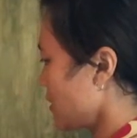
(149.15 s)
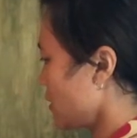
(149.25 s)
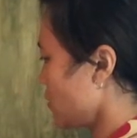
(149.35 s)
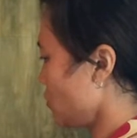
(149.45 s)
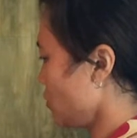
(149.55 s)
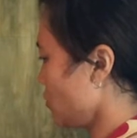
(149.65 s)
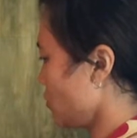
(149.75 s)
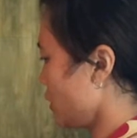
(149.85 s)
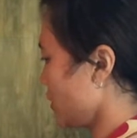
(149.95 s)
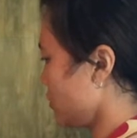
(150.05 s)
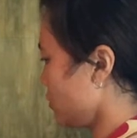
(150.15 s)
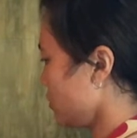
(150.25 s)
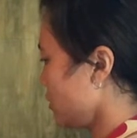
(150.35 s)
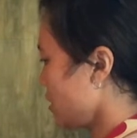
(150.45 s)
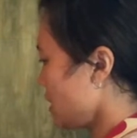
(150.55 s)
canola oil.
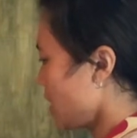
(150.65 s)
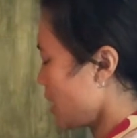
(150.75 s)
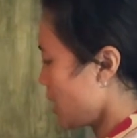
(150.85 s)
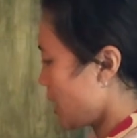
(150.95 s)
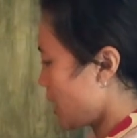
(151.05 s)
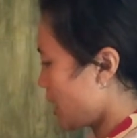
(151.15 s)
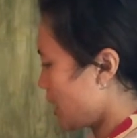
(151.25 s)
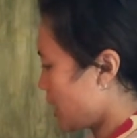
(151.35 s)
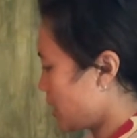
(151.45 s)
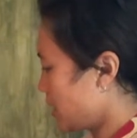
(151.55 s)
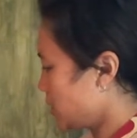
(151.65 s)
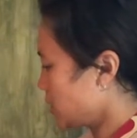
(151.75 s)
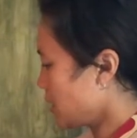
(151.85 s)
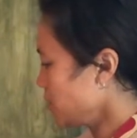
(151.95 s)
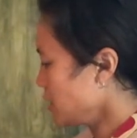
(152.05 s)
And
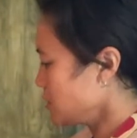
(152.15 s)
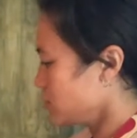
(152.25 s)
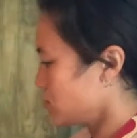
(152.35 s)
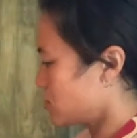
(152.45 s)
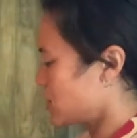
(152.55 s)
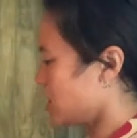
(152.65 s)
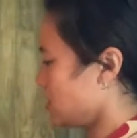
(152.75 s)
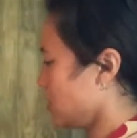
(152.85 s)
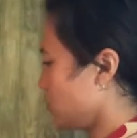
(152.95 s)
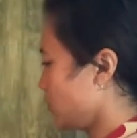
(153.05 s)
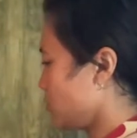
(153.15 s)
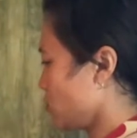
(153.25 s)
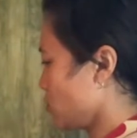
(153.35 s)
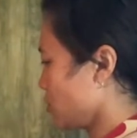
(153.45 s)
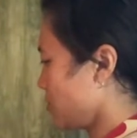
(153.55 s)
I might use just a little bit
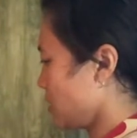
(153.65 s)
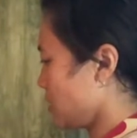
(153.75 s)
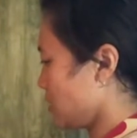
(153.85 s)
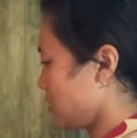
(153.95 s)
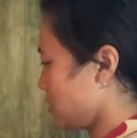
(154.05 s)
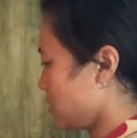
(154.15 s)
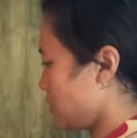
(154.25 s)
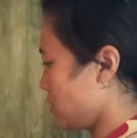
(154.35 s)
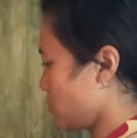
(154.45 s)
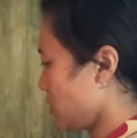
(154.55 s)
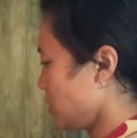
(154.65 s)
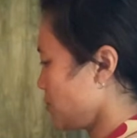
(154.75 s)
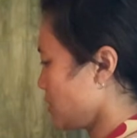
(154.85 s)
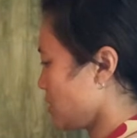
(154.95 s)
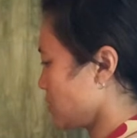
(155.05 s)
more because the
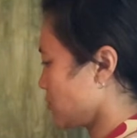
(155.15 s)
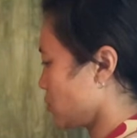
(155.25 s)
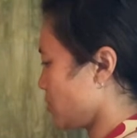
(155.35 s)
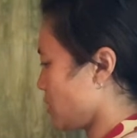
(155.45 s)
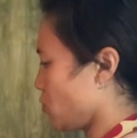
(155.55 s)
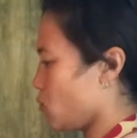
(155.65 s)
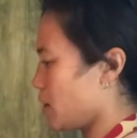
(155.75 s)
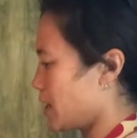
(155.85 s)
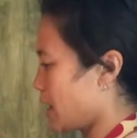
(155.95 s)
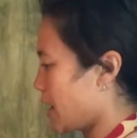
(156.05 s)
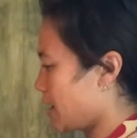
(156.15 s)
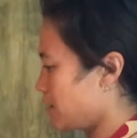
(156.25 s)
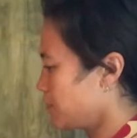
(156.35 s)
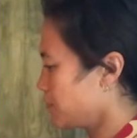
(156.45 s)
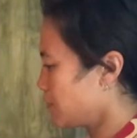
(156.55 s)
recipe calls for about 1.5
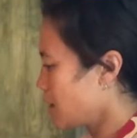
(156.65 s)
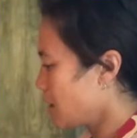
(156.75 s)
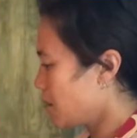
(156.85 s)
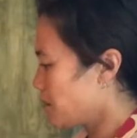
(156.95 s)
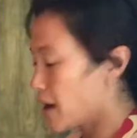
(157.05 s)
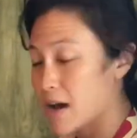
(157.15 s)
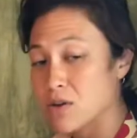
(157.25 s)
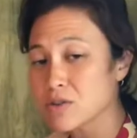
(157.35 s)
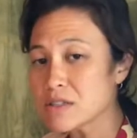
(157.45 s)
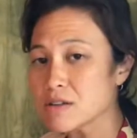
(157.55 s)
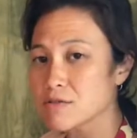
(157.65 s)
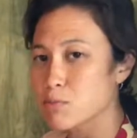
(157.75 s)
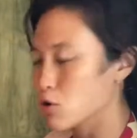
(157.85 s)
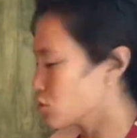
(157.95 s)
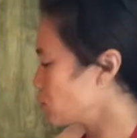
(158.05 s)
pounds of
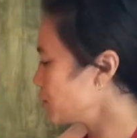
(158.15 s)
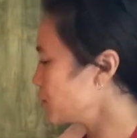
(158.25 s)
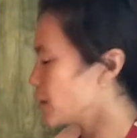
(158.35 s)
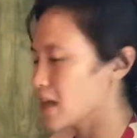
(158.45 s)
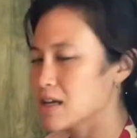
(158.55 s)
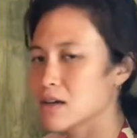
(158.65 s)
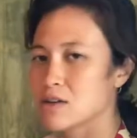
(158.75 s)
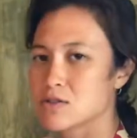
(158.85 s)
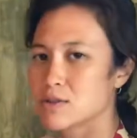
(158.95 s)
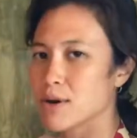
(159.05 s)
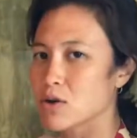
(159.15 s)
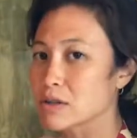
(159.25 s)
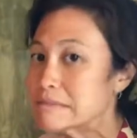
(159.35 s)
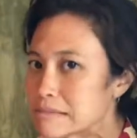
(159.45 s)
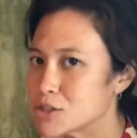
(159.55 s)
pork shoulder, and I think I used about
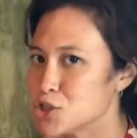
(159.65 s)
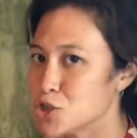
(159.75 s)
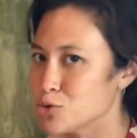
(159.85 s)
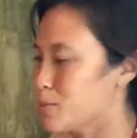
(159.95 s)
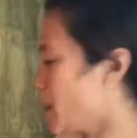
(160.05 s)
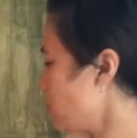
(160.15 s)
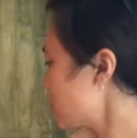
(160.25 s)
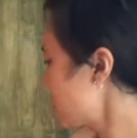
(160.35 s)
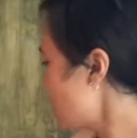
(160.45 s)
2 pounds